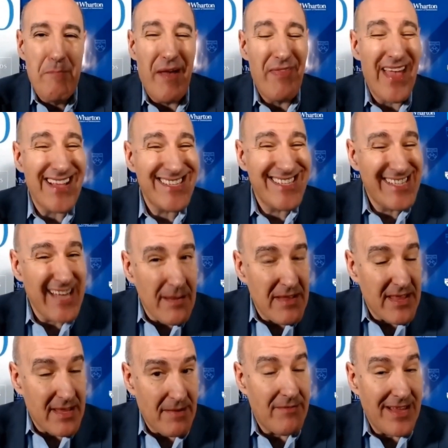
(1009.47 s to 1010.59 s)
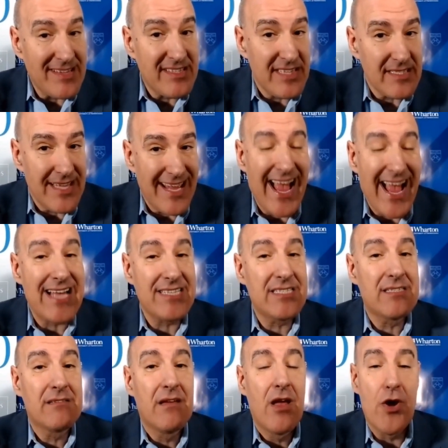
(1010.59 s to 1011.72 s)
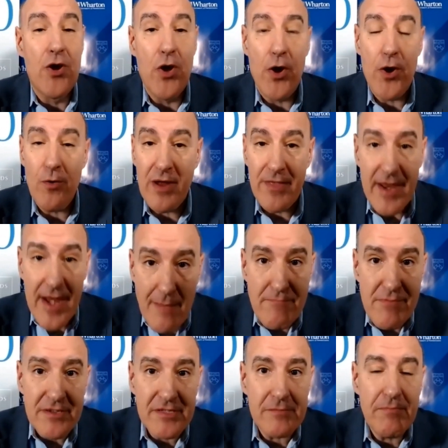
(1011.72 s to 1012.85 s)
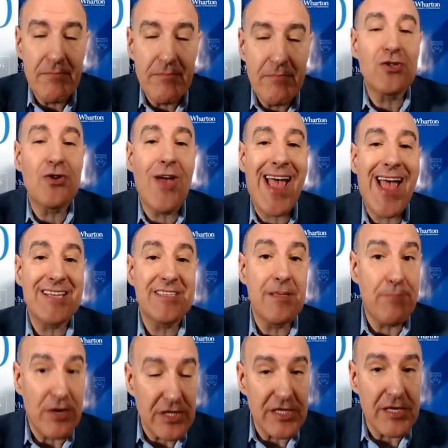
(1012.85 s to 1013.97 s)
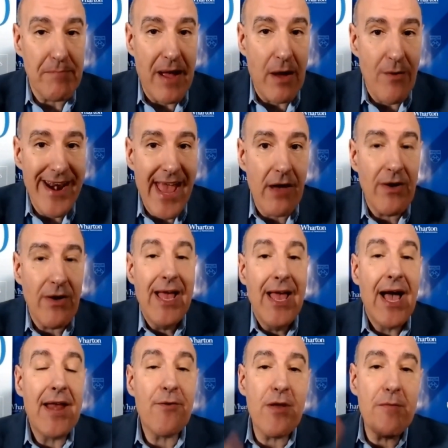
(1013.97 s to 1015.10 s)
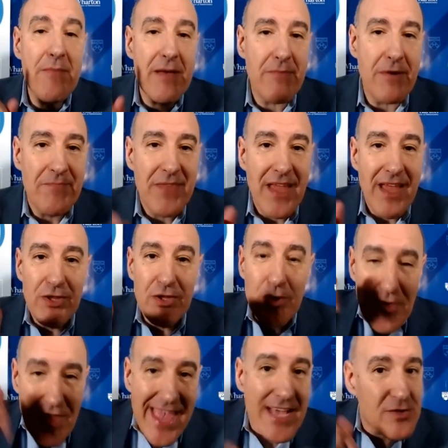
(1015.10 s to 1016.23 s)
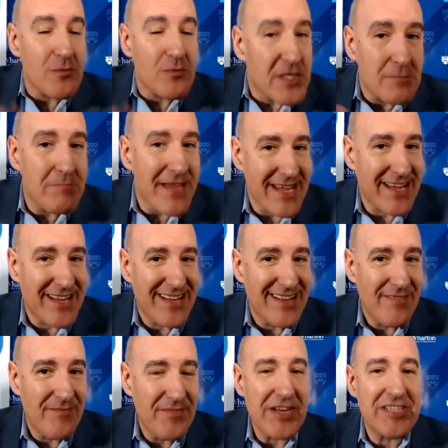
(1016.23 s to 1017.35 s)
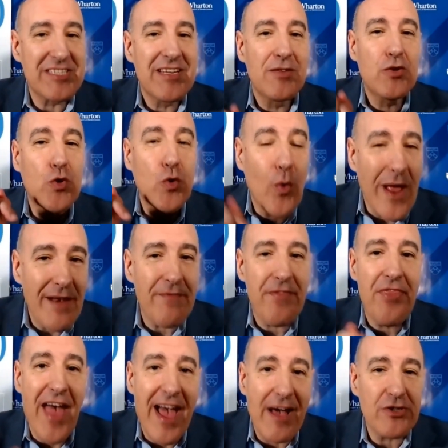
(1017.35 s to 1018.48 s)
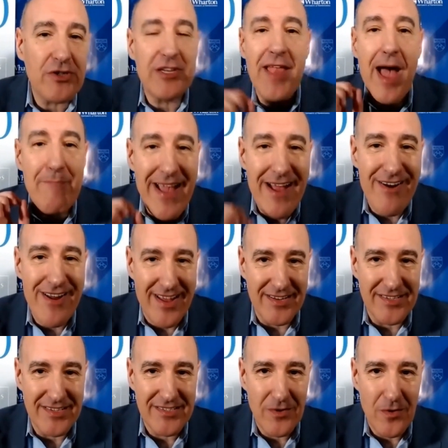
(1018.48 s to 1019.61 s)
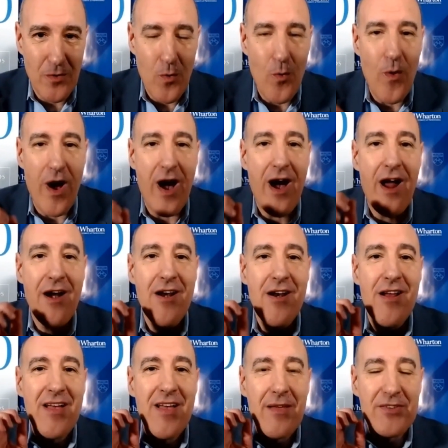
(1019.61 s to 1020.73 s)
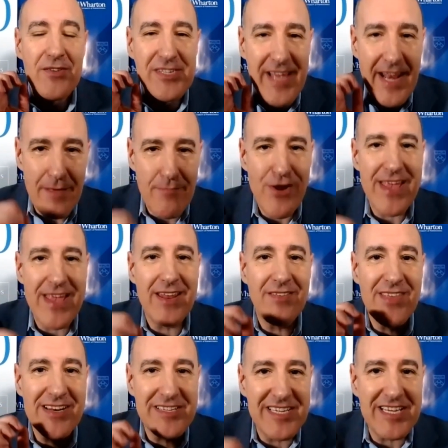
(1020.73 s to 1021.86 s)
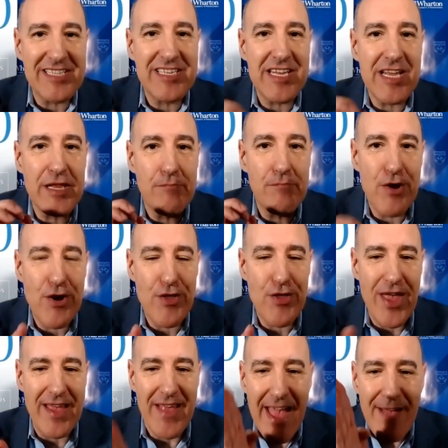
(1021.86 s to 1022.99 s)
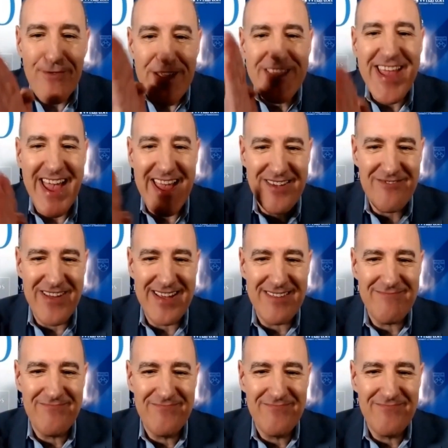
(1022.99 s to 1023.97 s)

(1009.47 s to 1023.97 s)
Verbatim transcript: But that segment above age 60 has not only the numbers, but it also has the purchasing power now. And remember, today as we speak, there's 12,000 Americans who are celebrating their 60th birthday every day, right?